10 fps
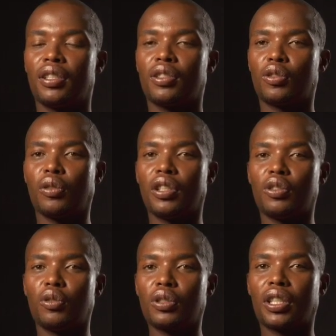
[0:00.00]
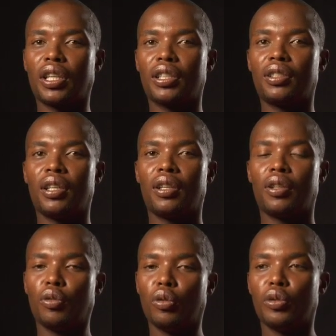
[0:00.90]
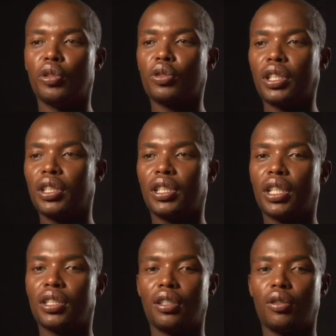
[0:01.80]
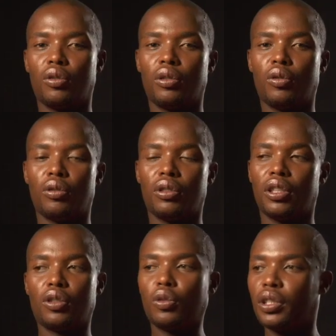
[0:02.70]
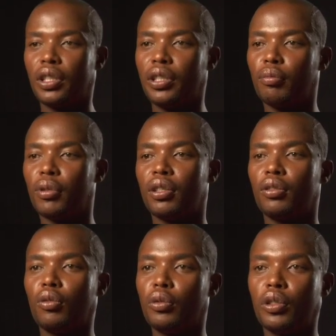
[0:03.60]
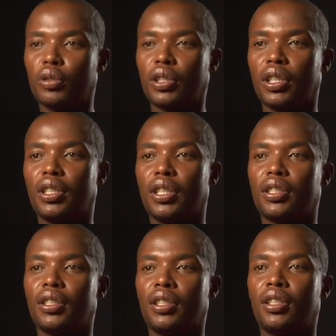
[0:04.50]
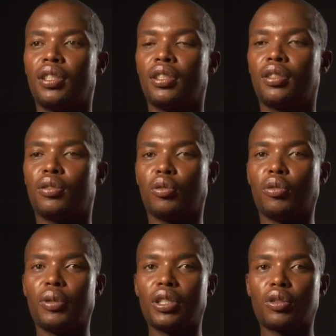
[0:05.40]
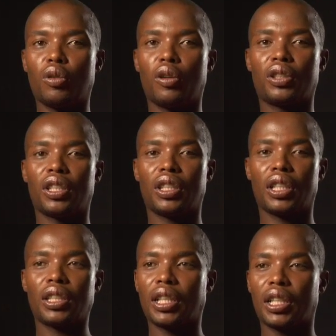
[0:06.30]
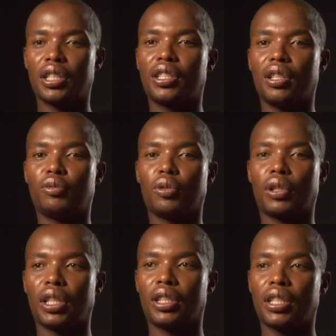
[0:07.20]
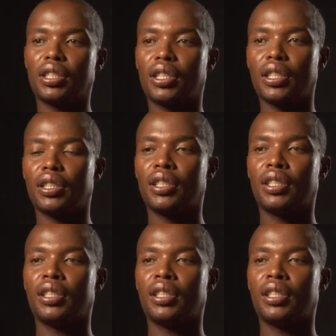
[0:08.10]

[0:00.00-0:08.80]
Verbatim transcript: So there's no scared knowing your status and there's no stigma knowing your status. So we must go out and encourage them to get tested.